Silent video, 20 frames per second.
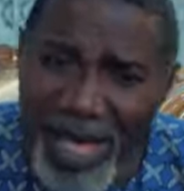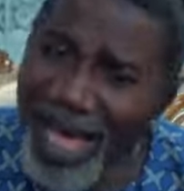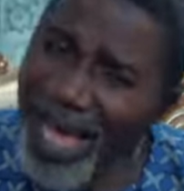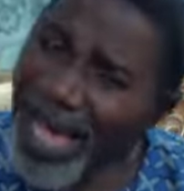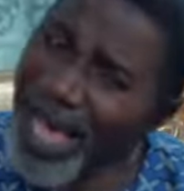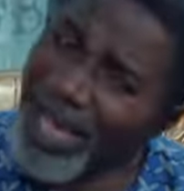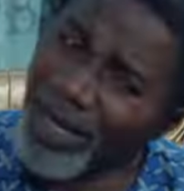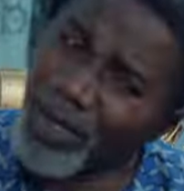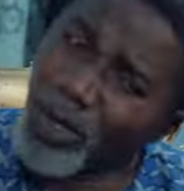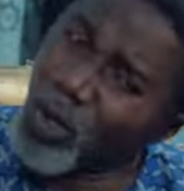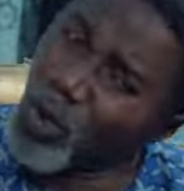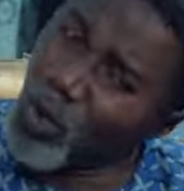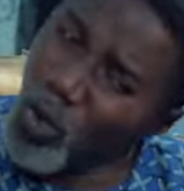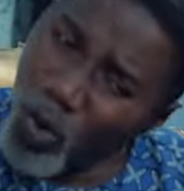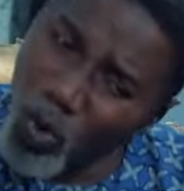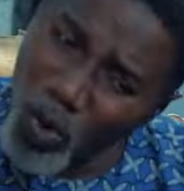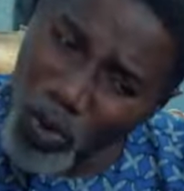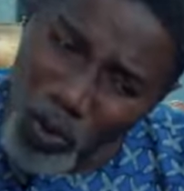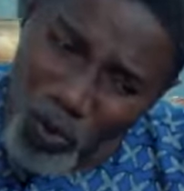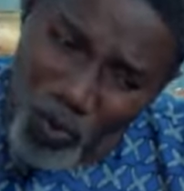I don't
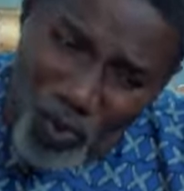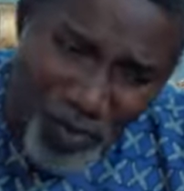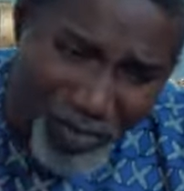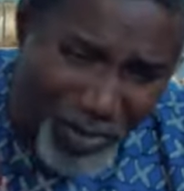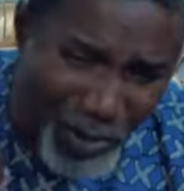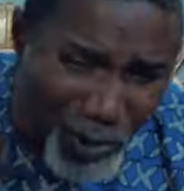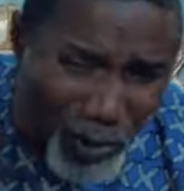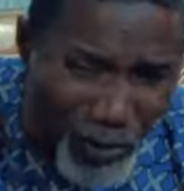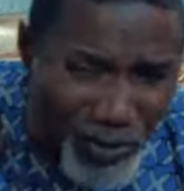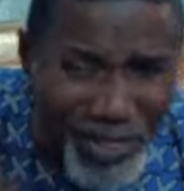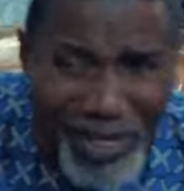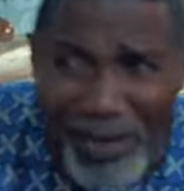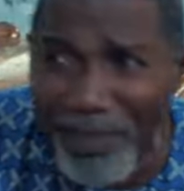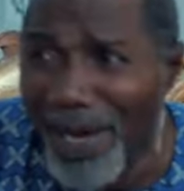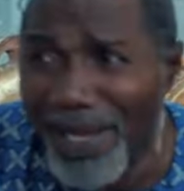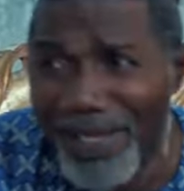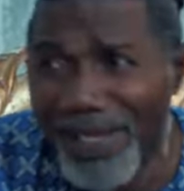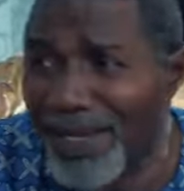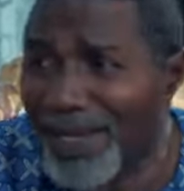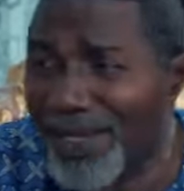know what you want me to say
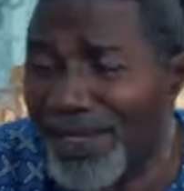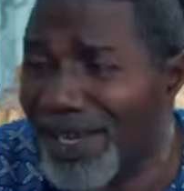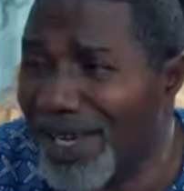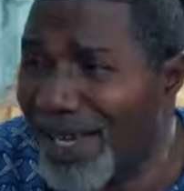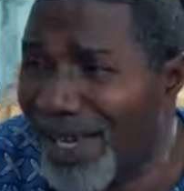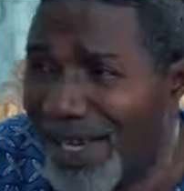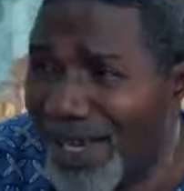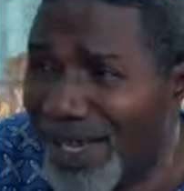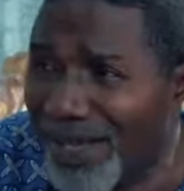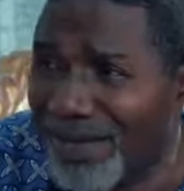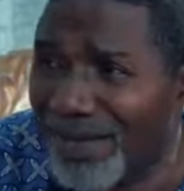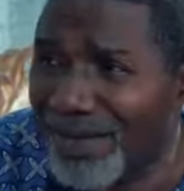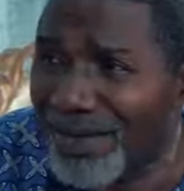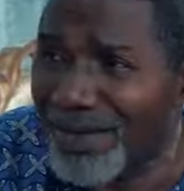about this thing again.